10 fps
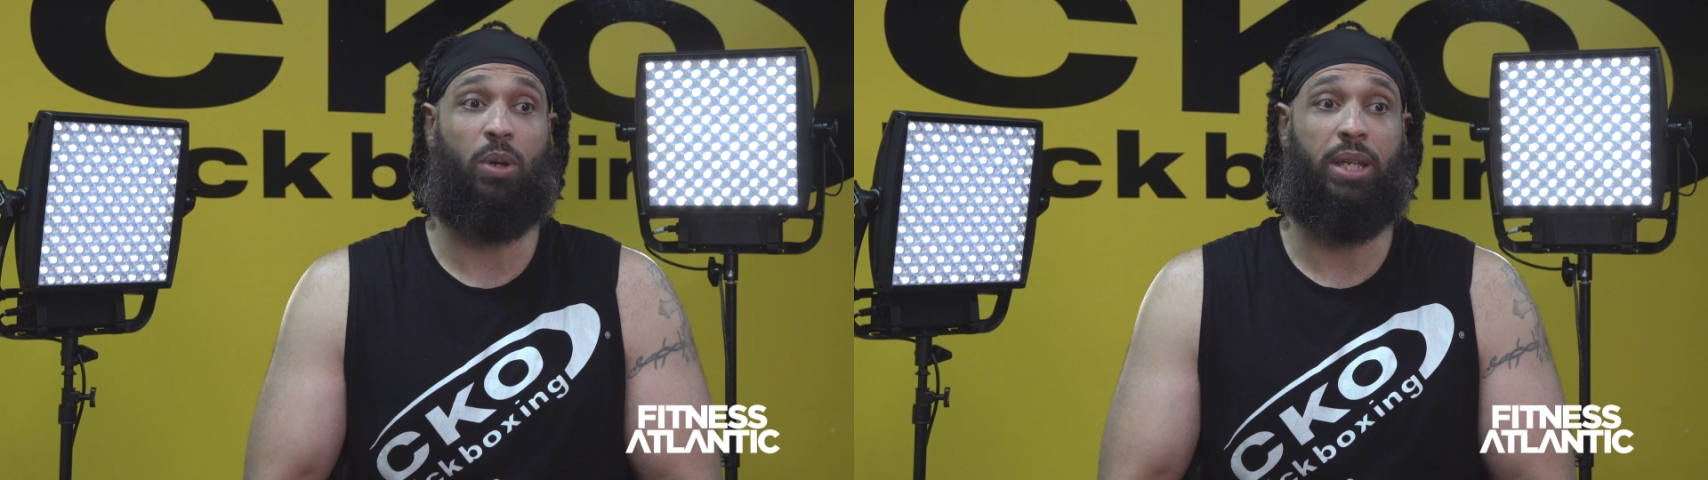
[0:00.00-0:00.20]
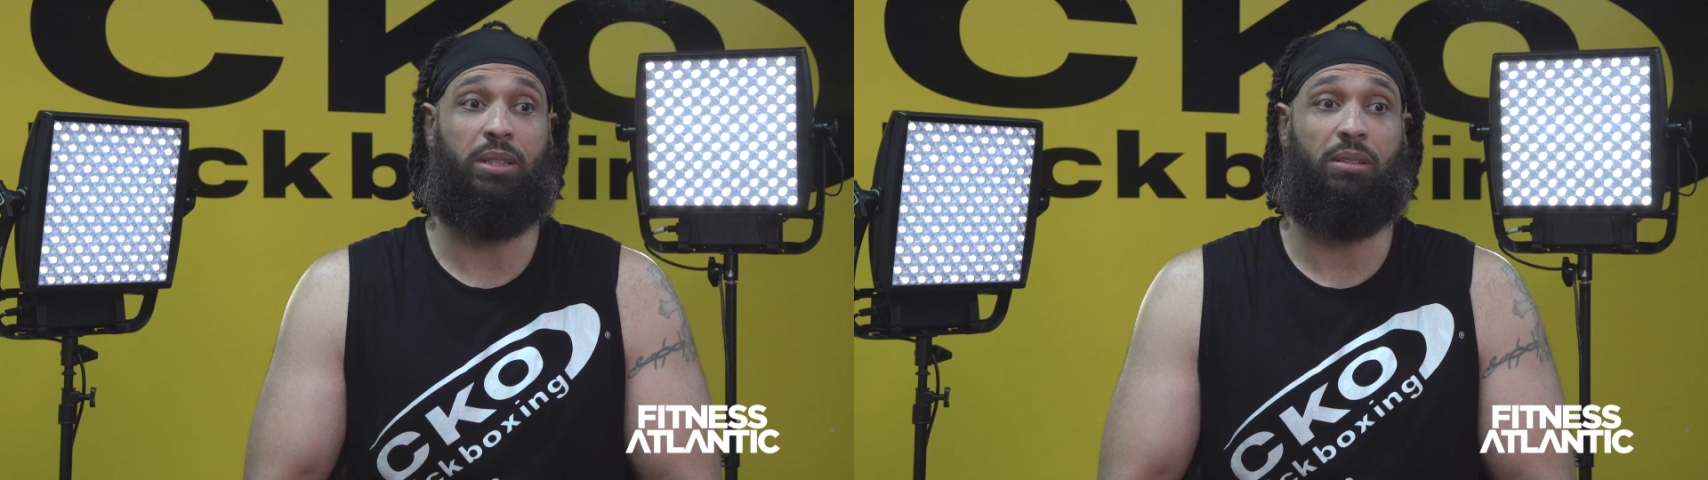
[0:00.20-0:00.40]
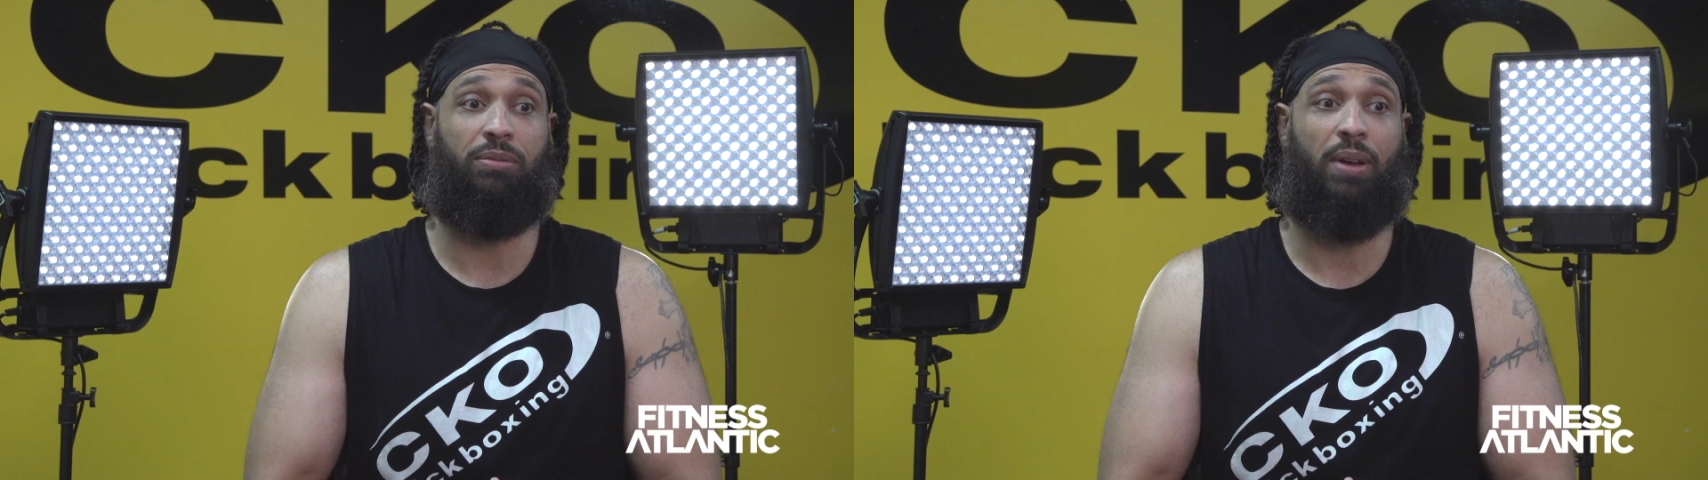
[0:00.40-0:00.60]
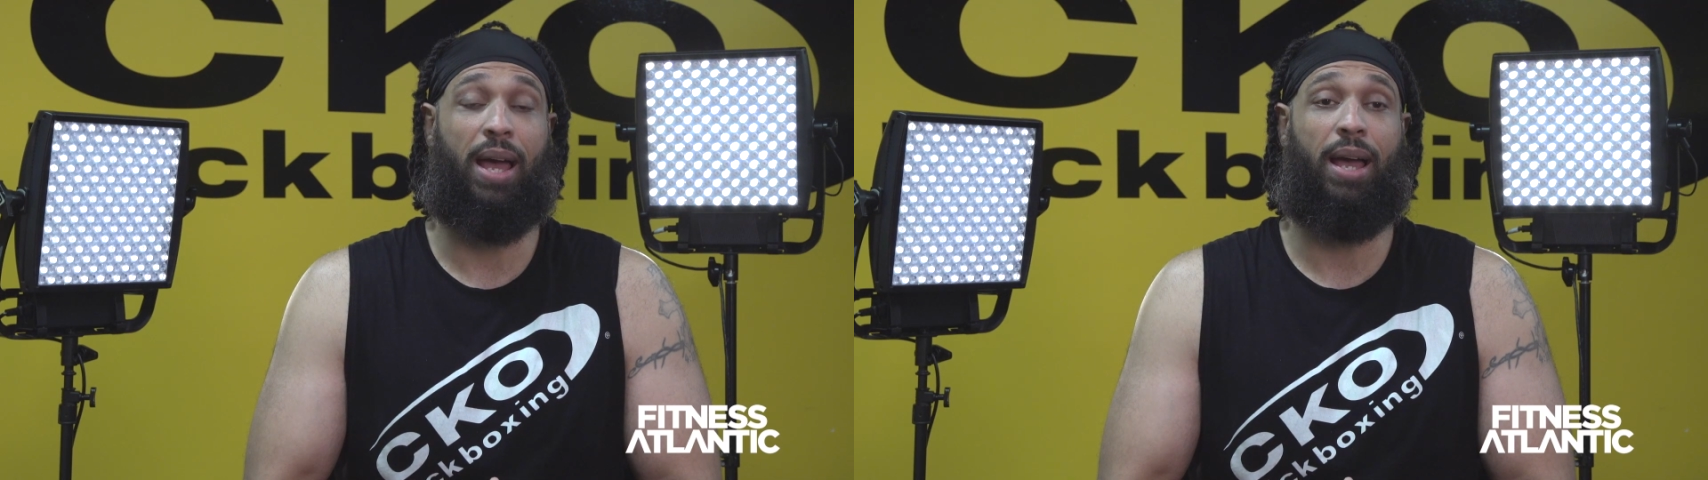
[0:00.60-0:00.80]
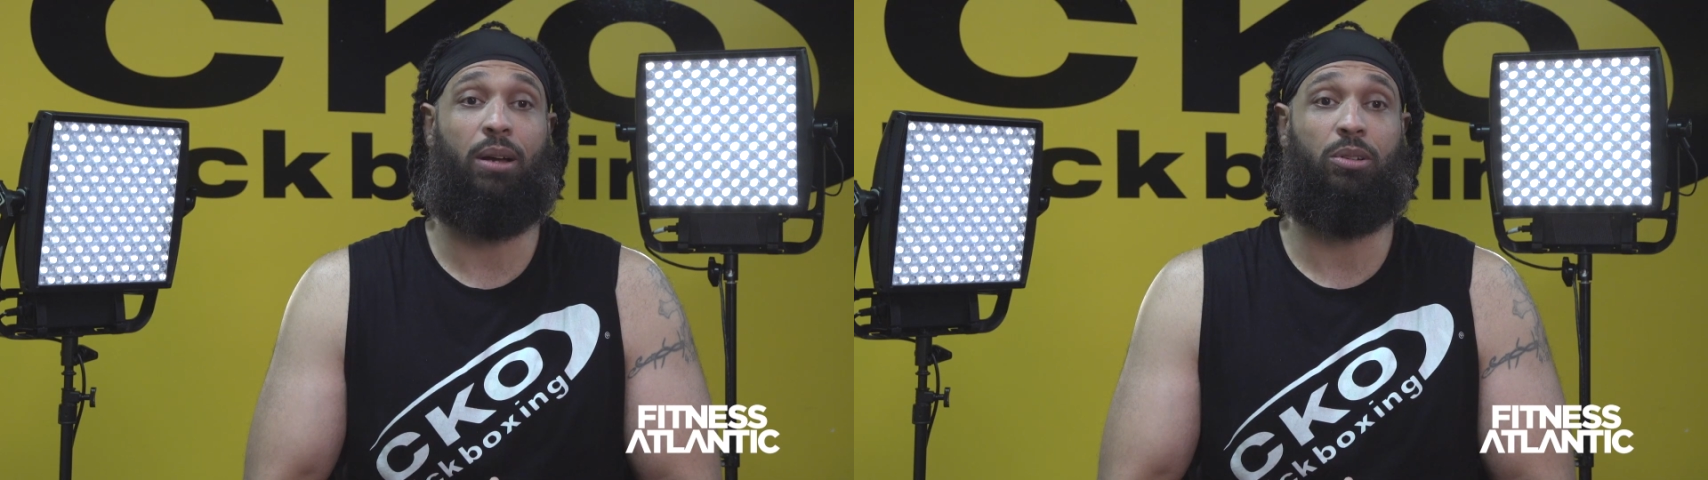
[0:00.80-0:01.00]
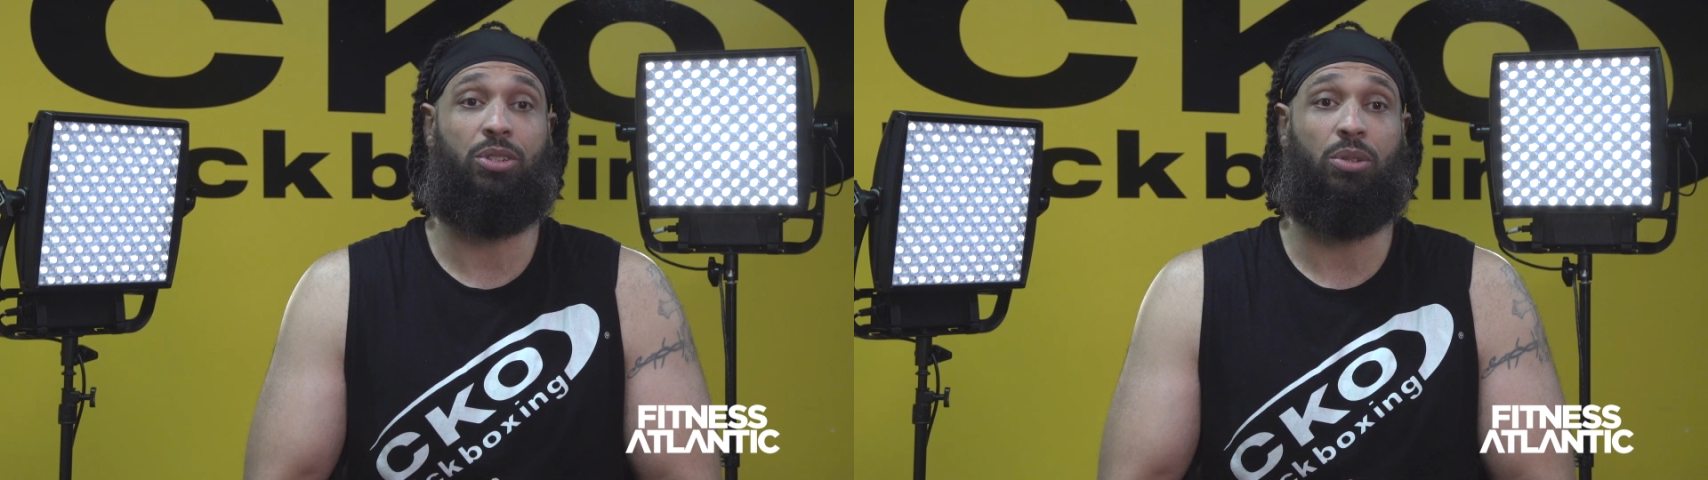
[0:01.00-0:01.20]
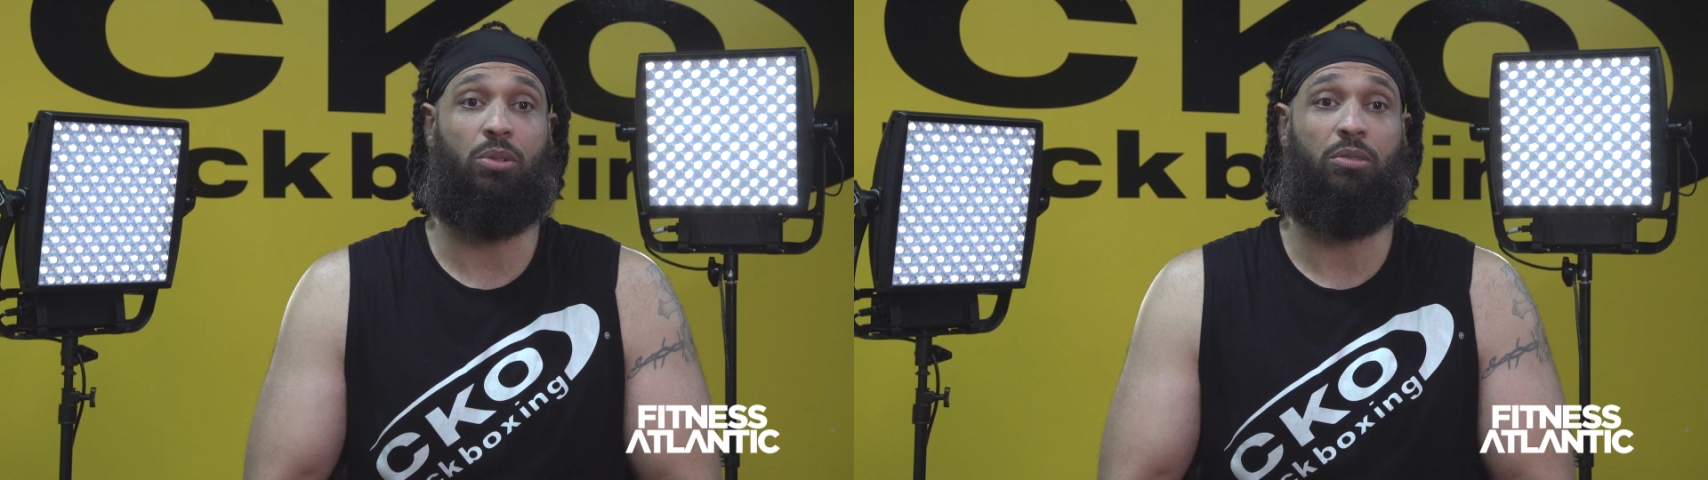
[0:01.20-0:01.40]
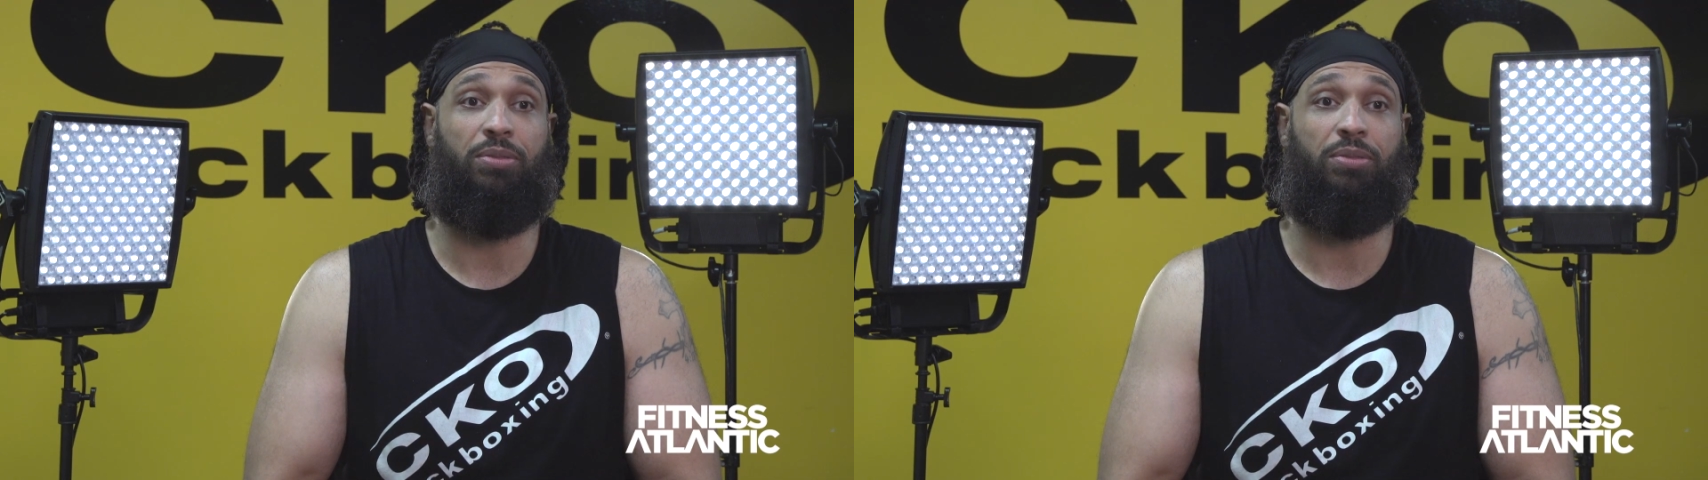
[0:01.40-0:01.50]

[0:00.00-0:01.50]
ways of how to